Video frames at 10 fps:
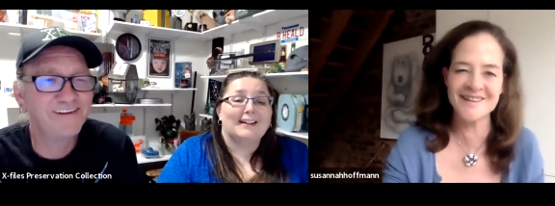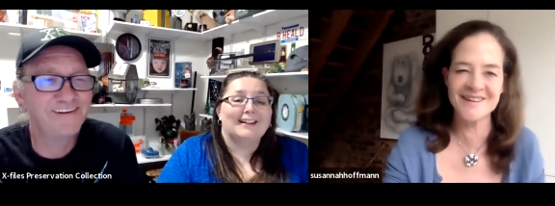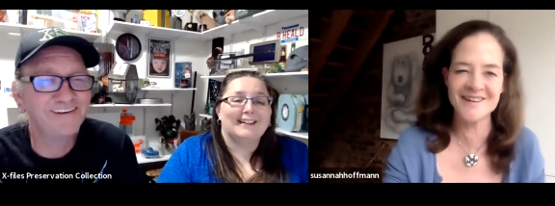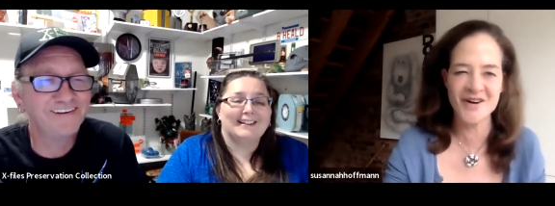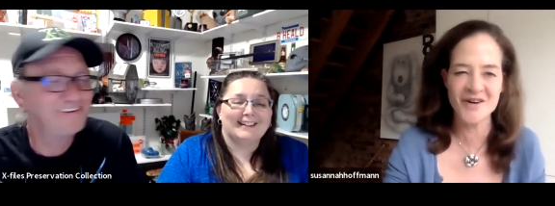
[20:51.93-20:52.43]

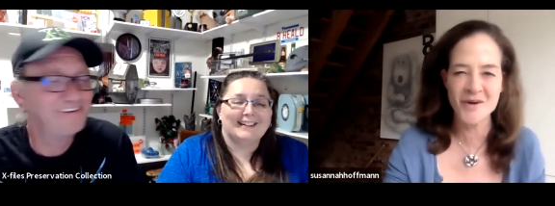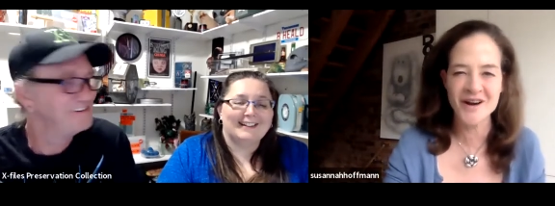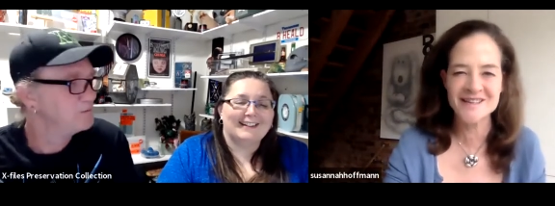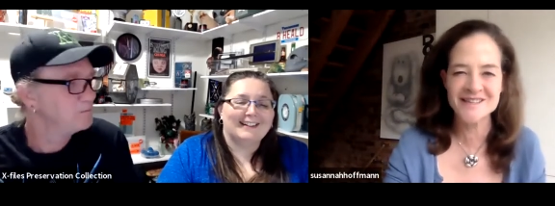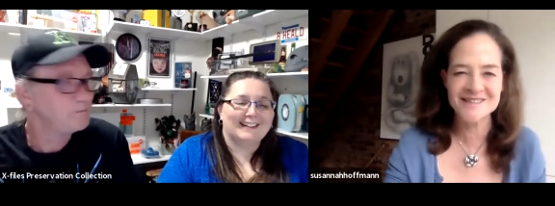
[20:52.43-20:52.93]
Speaker 1: or
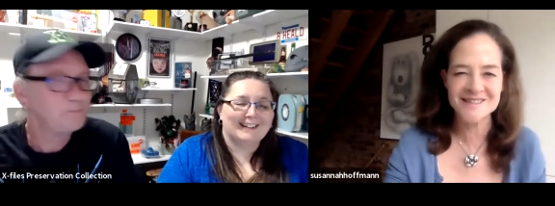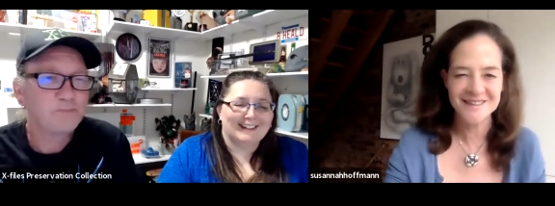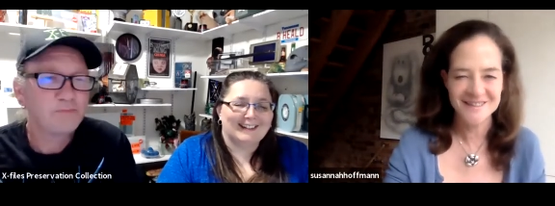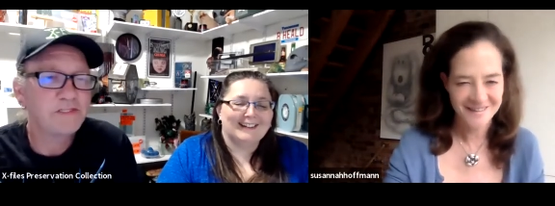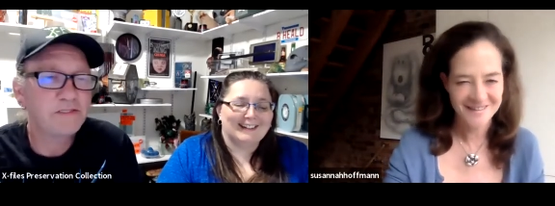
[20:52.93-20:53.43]
was.
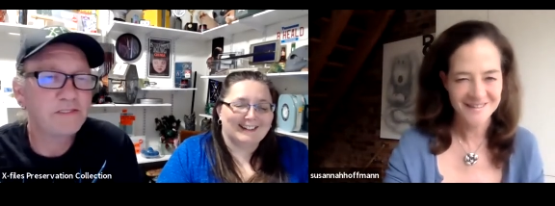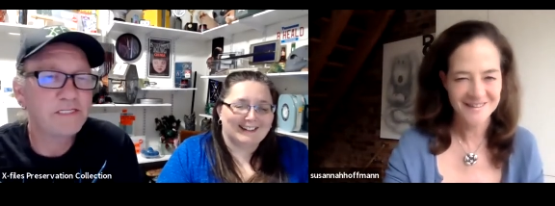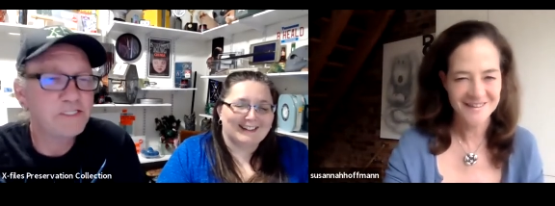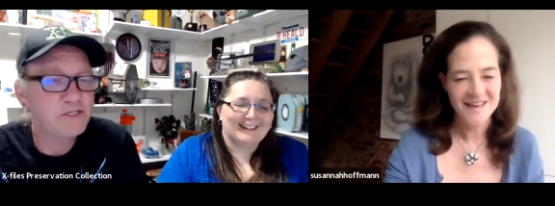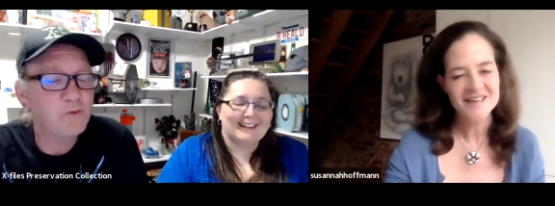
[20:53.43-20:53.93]

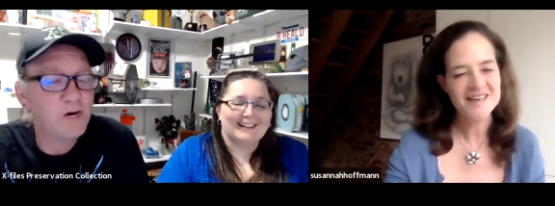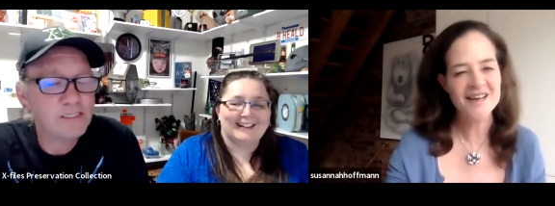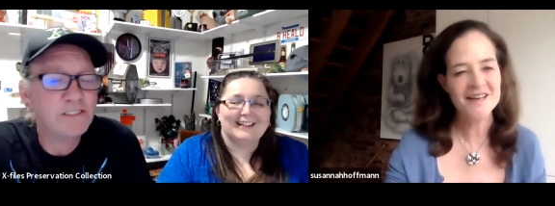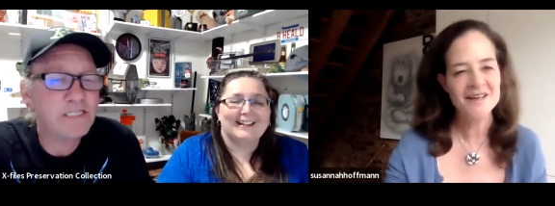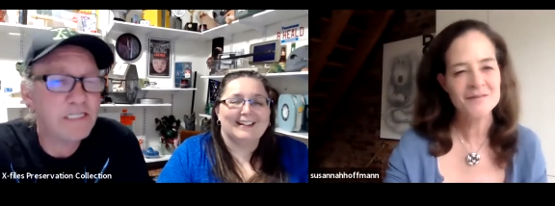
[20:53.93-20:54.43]
Speaker 2: Did you
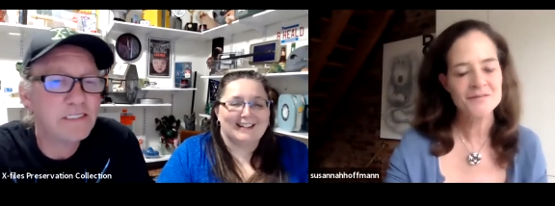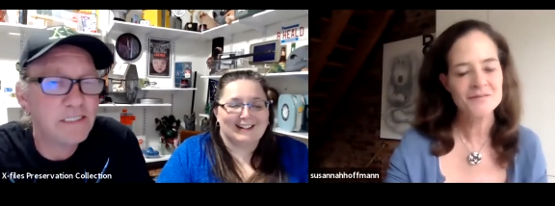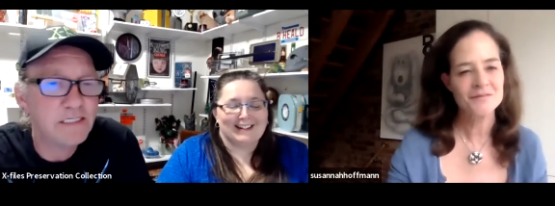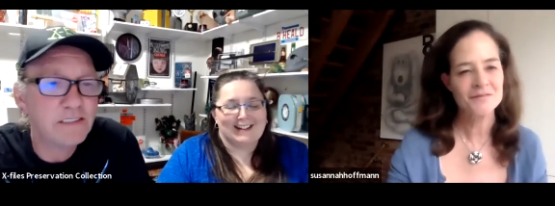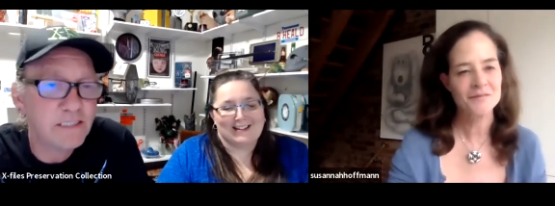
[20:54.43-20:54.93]
watch the,
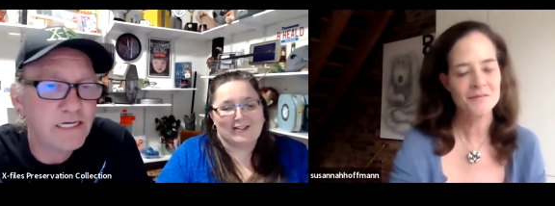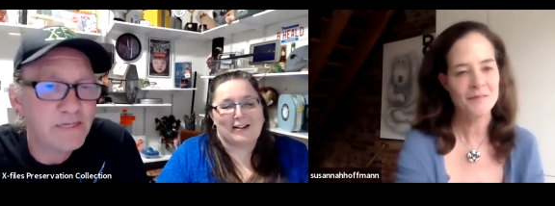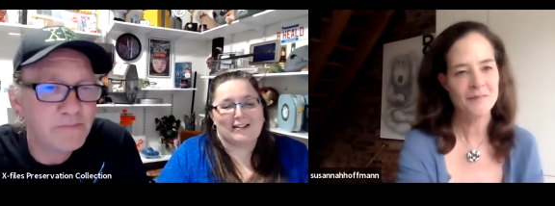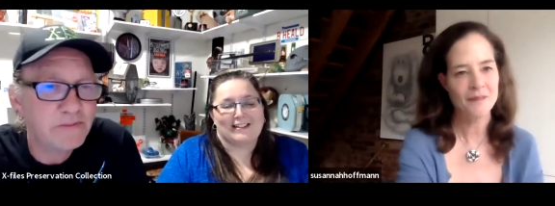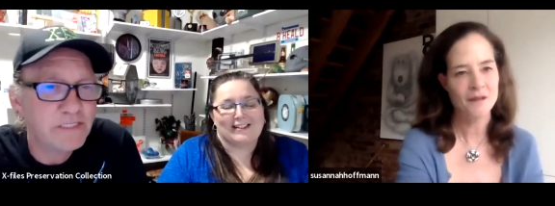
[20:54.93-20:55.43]
the, the
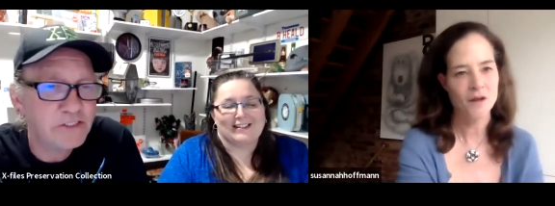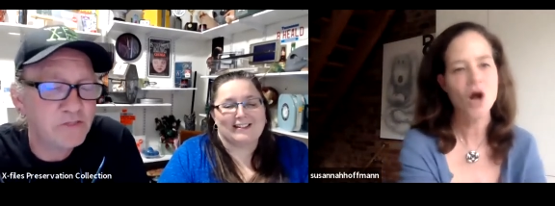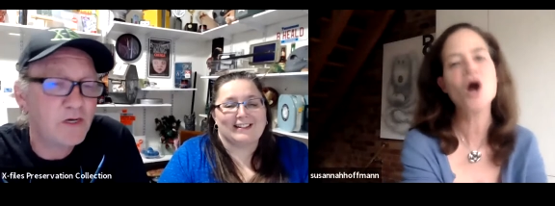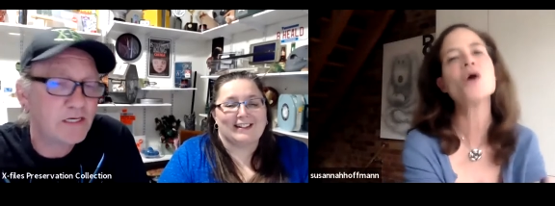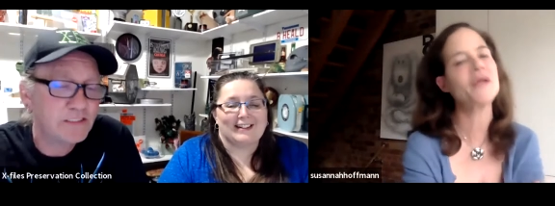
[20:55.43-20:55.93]
uh-huh. ep- did you
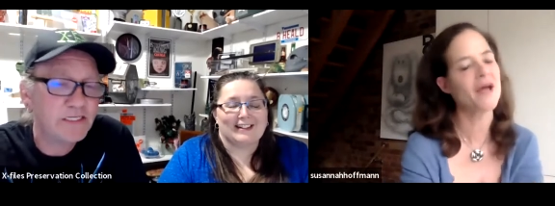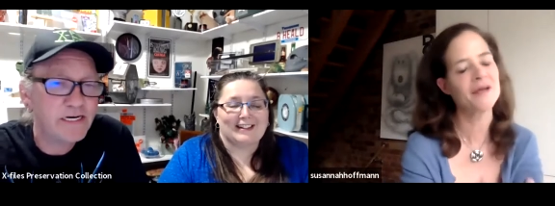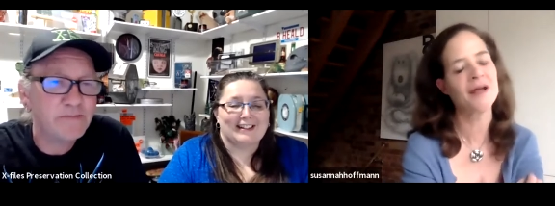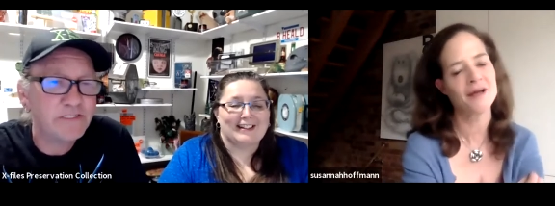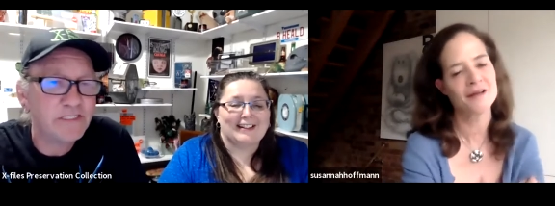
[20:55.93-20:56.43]
watch oh, yeah, the
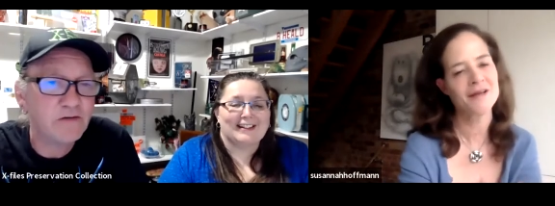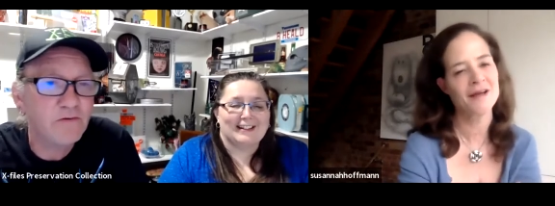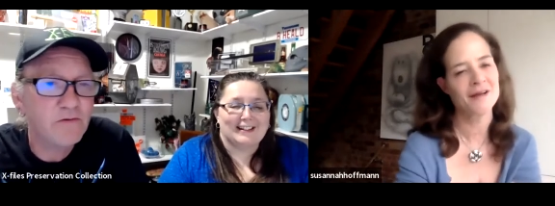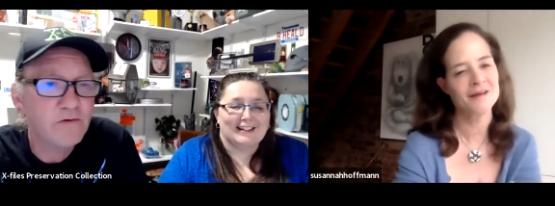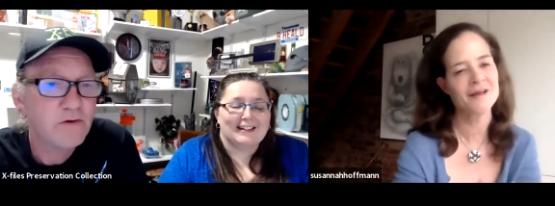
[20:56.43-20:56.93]
yeah, episode?
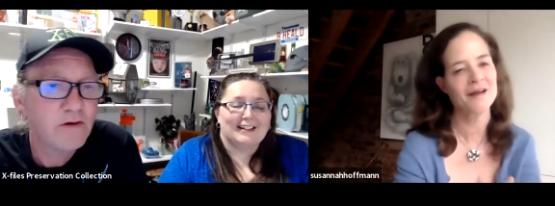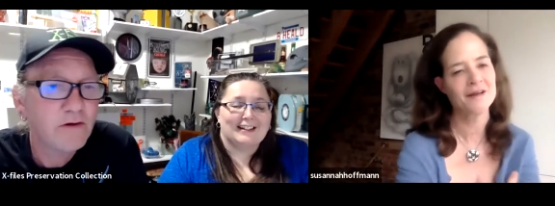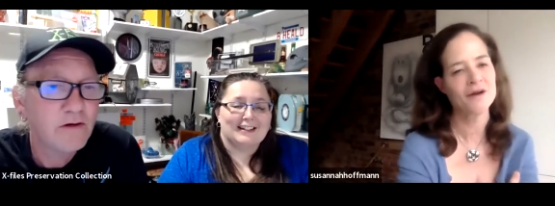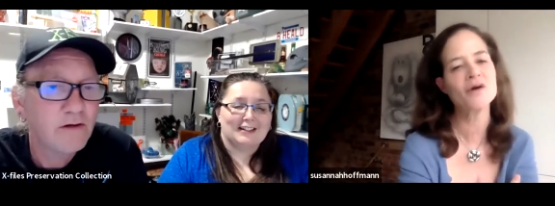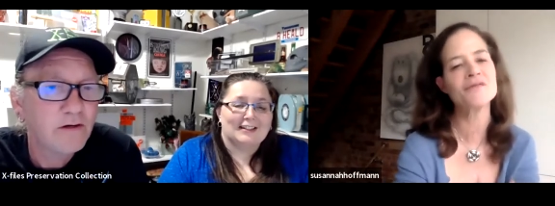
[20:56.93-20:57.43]
Speaker 1: Yeah, yeah.
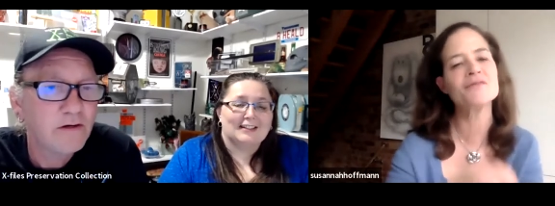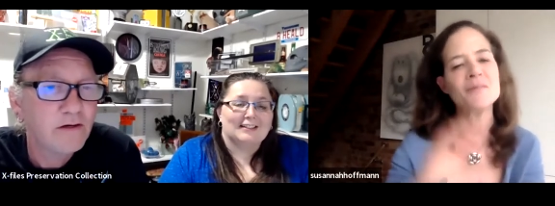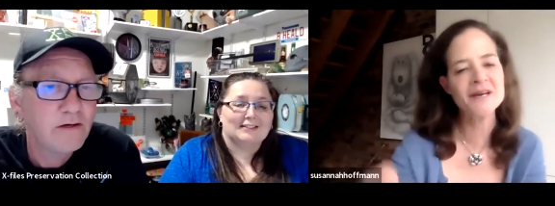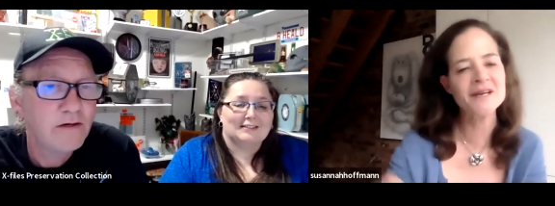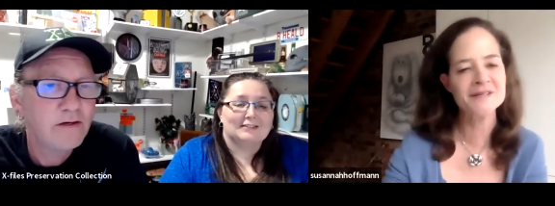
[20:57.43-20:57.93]
Oh, if you've
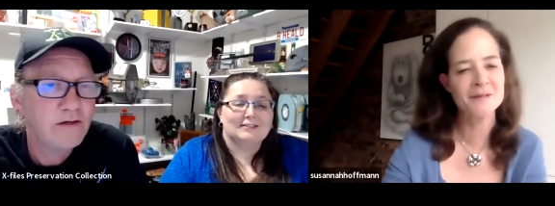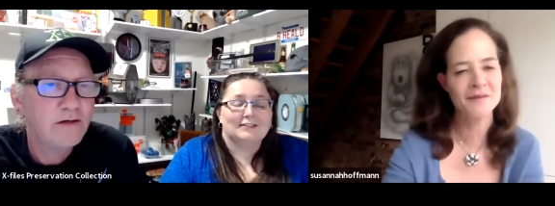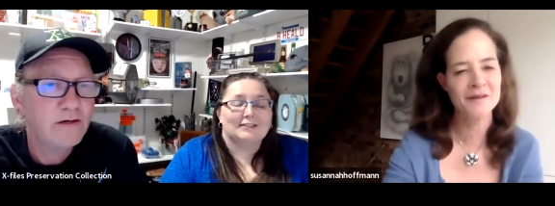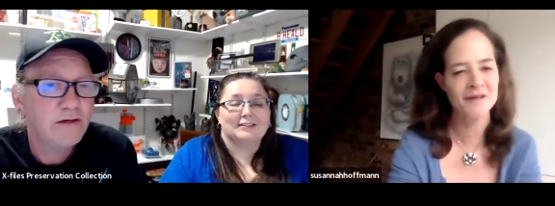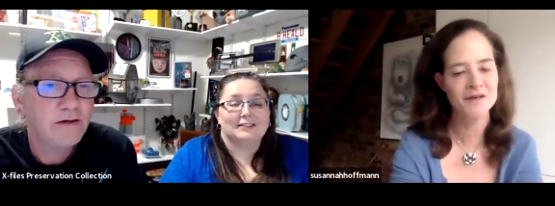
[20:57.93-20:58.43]
been in
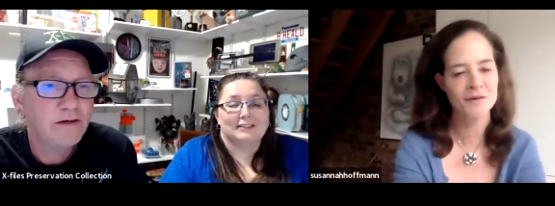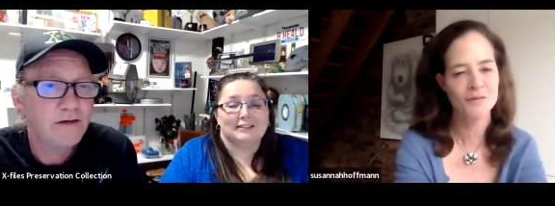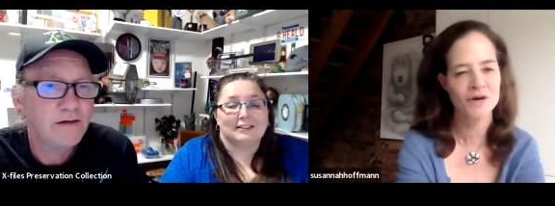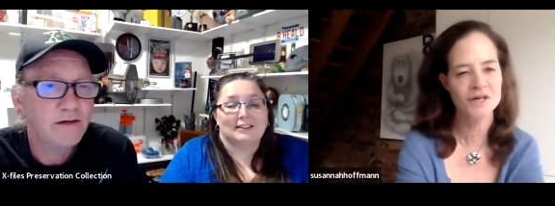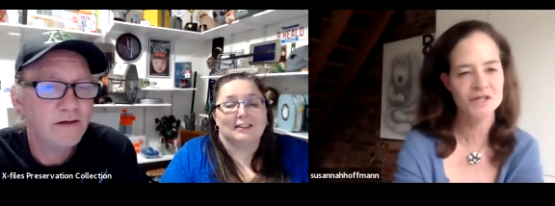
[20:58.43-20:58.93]
something, then you
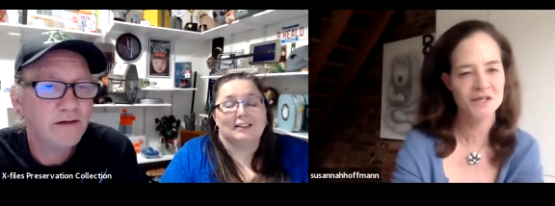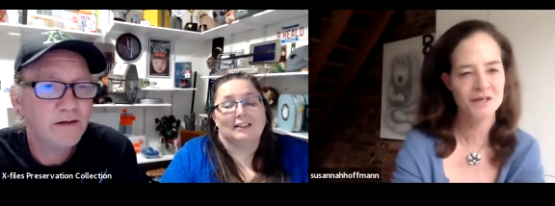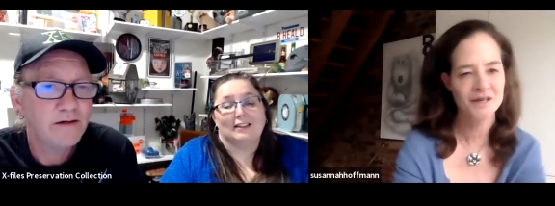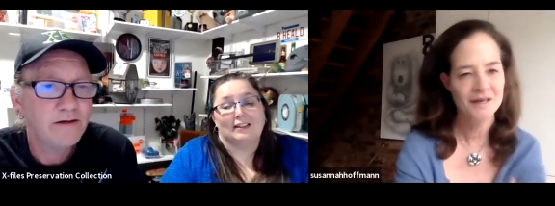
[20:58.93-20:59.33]
can watch it